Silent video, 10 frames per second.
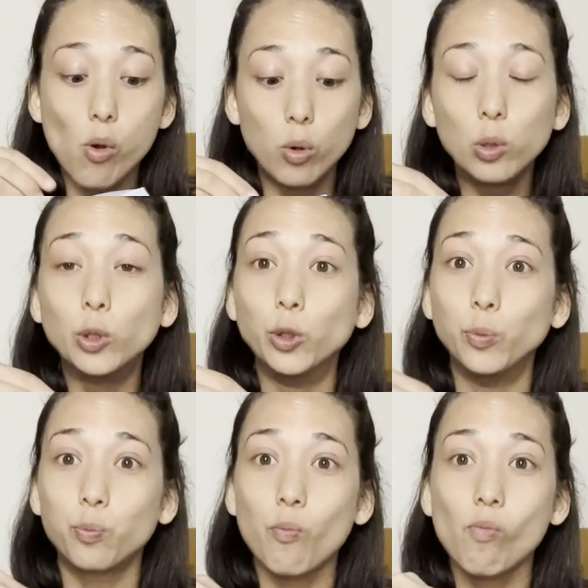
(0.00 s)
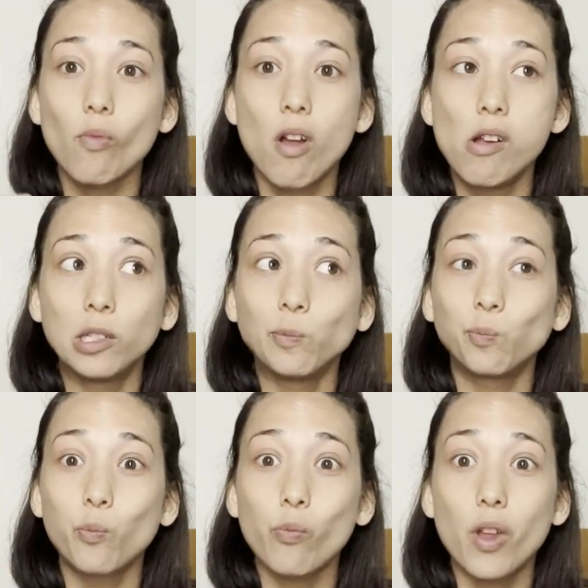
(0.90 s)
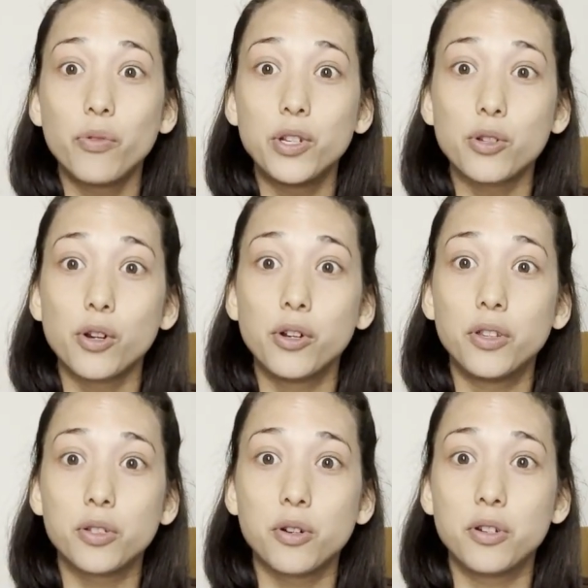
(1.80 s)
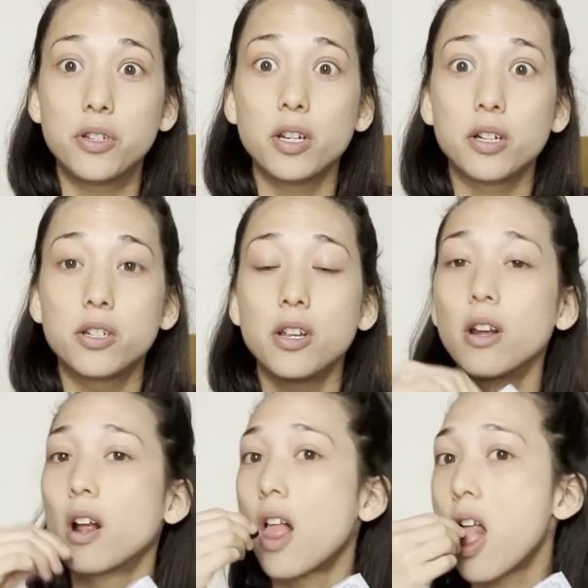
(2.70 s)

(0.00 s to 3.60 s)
Ooh. These are good. These are addicting.